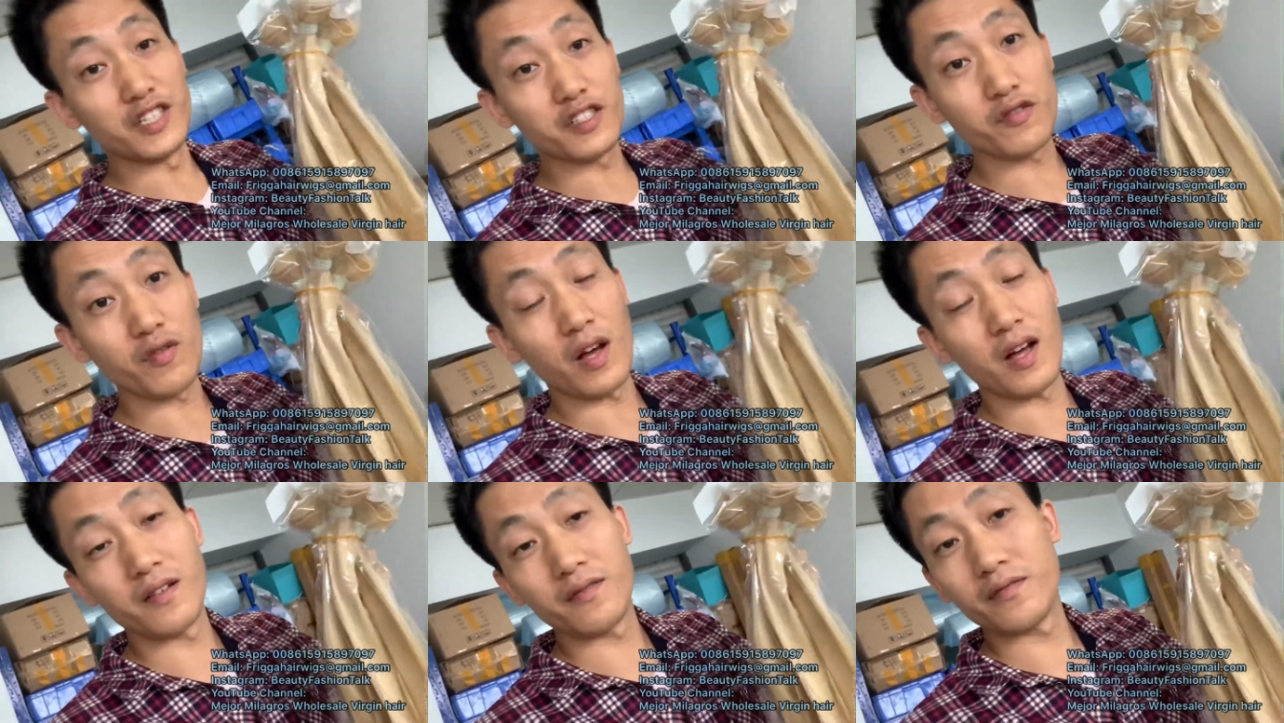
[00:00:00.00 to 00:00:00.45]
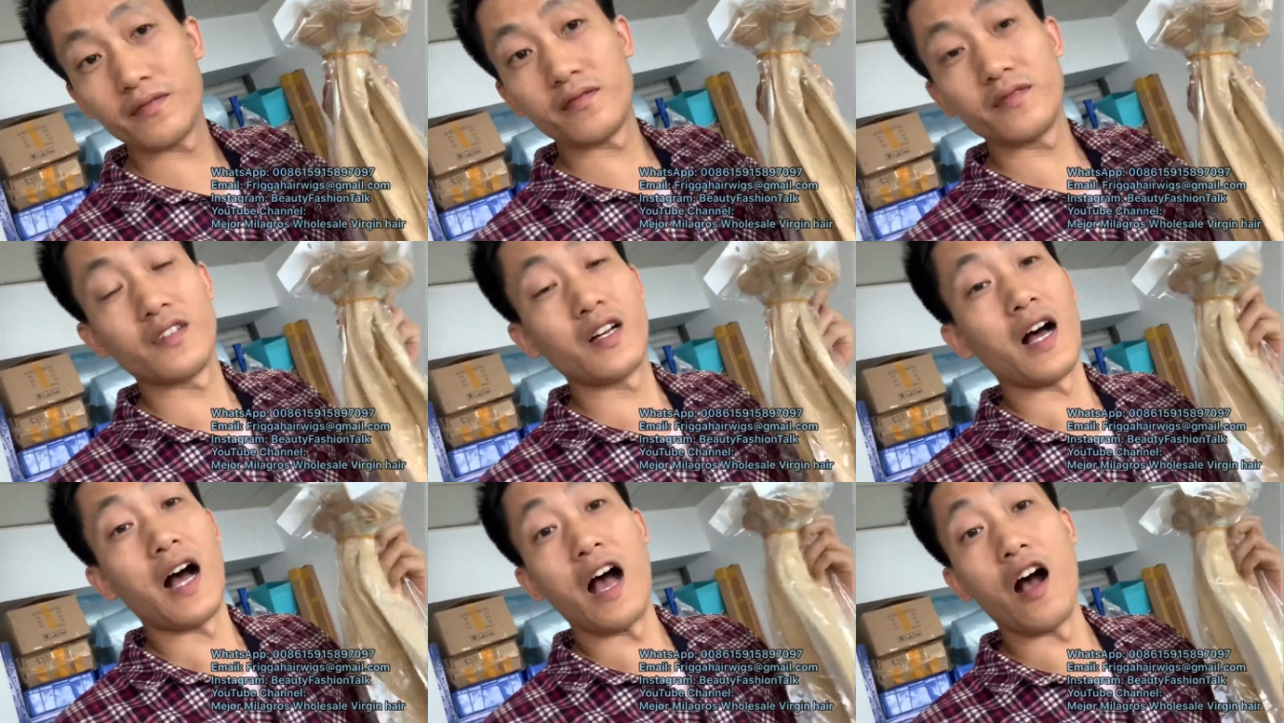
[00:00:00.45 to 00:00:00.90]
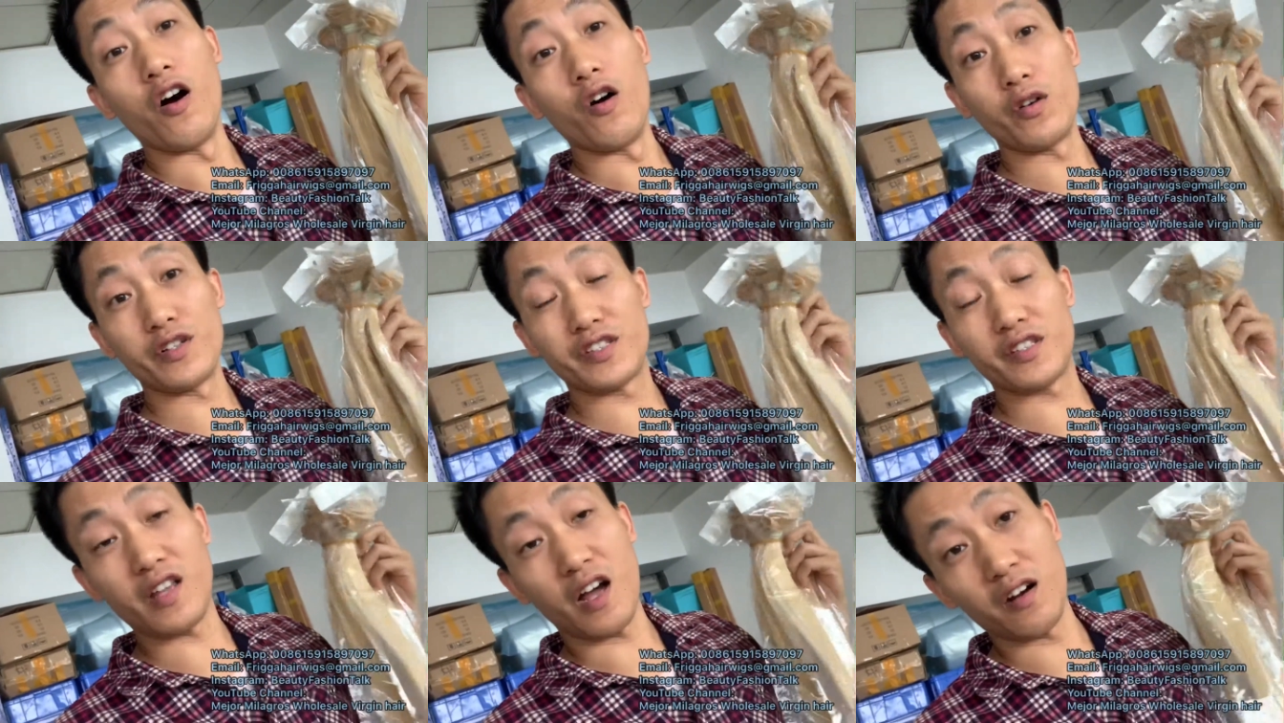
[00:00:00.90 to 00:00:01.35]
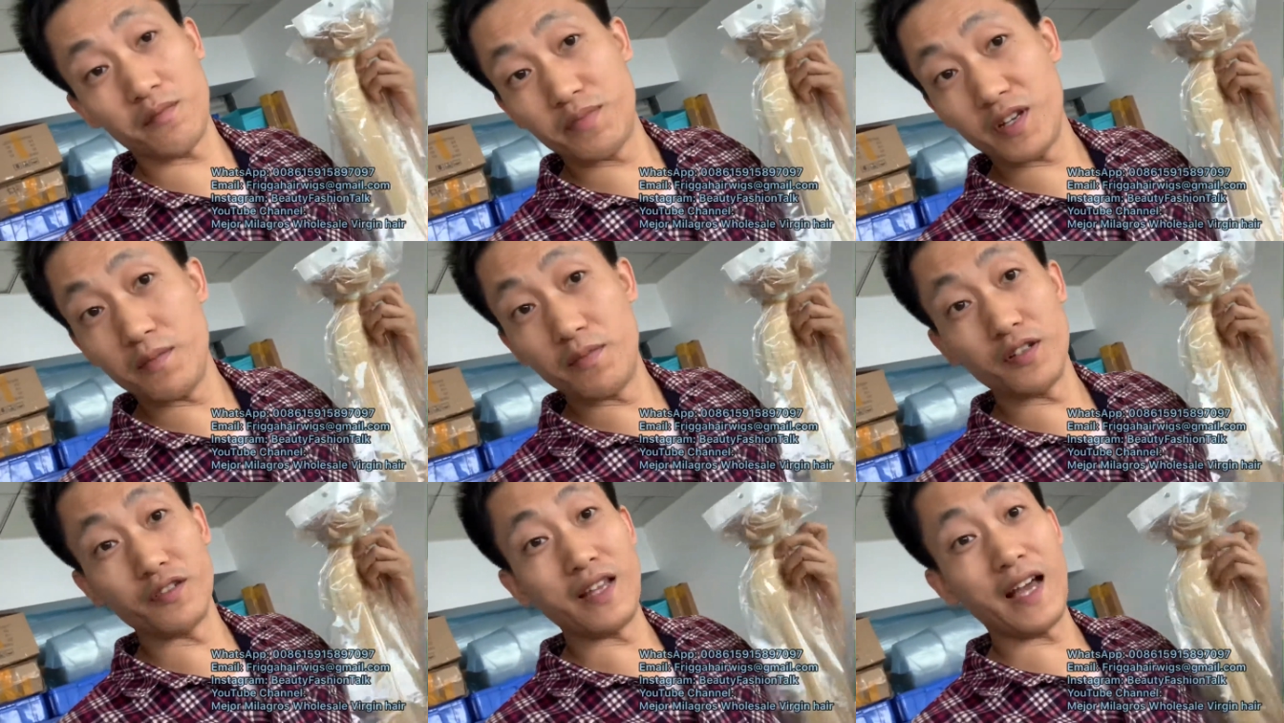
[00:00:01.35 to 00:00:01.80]
one, I always tell
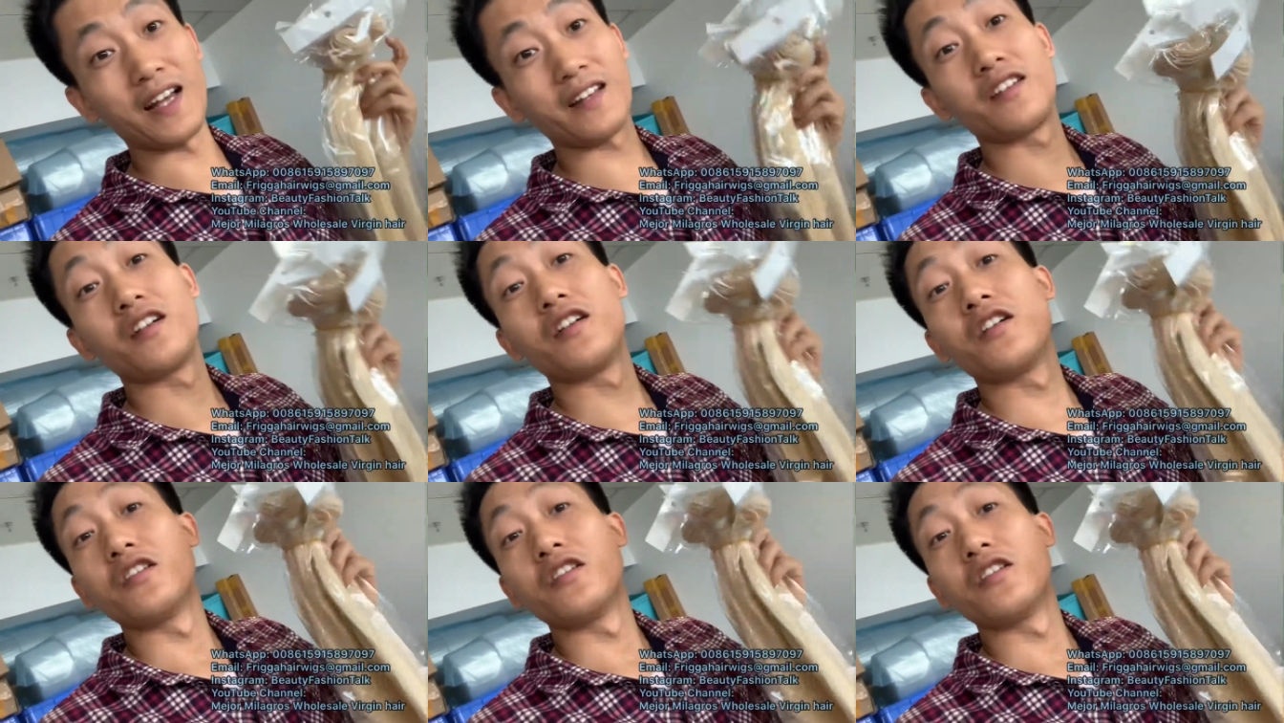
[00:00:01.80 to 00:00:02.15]
people that